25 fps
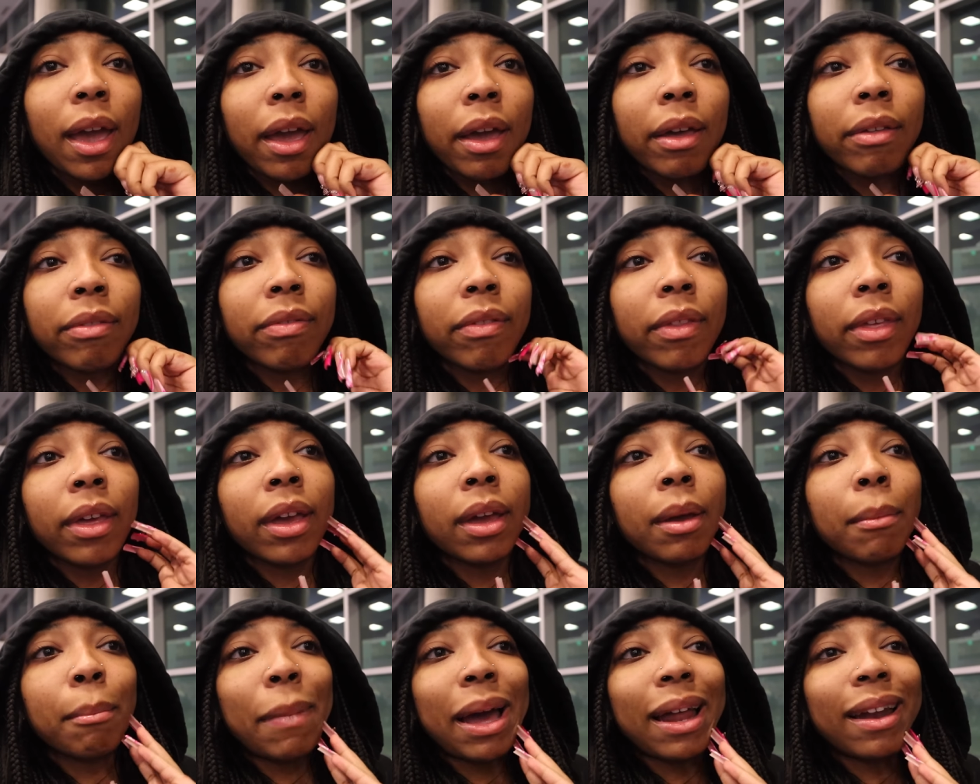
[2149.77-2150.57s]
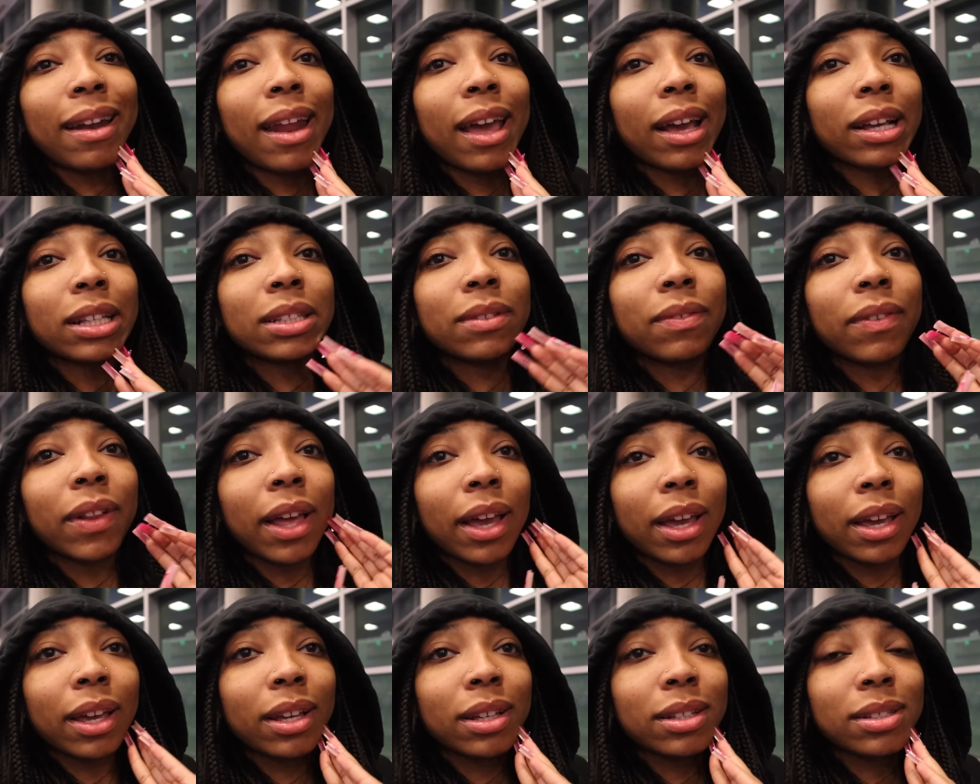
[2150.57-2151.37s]
And then my next
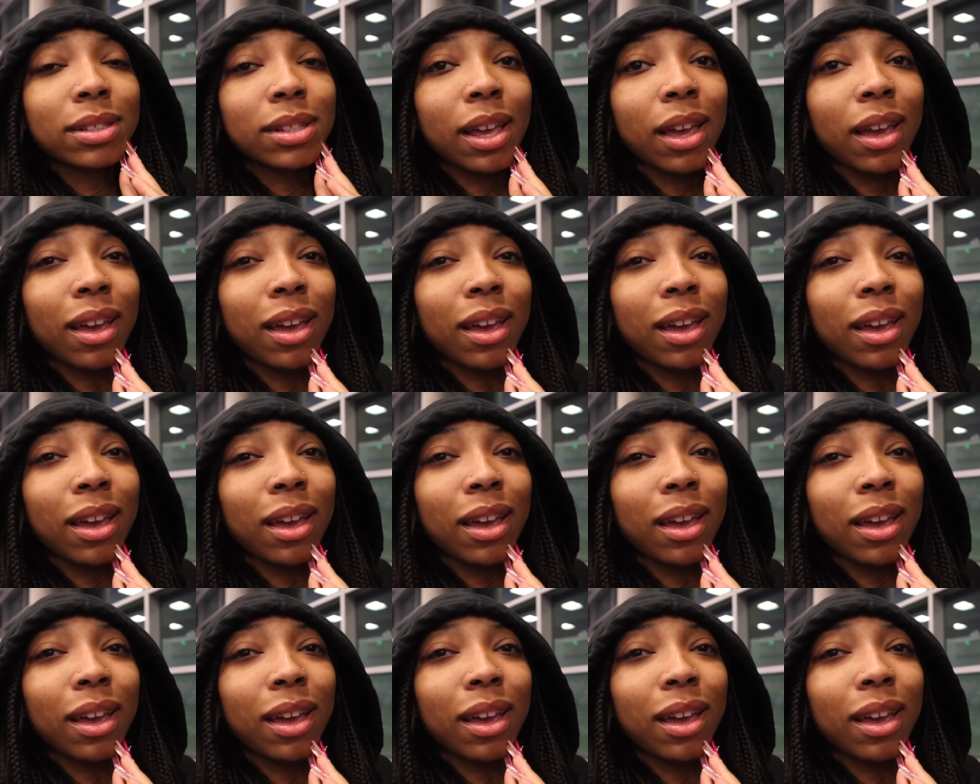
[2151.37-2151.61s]
flight is